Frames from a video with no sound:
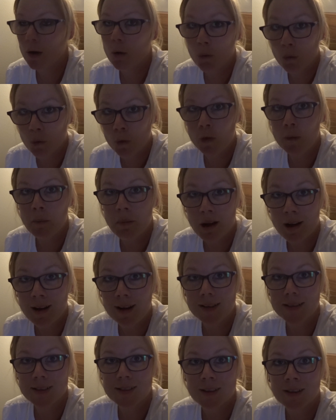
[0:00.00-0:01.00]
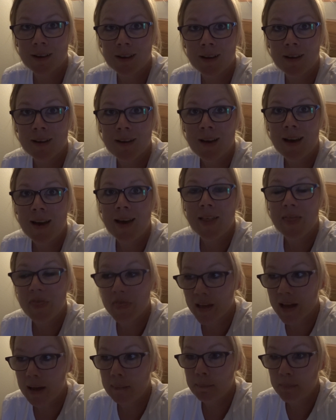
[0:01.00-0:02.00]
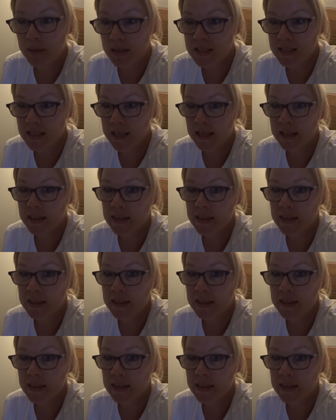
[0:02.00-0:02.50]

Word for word: all the parks are that busy.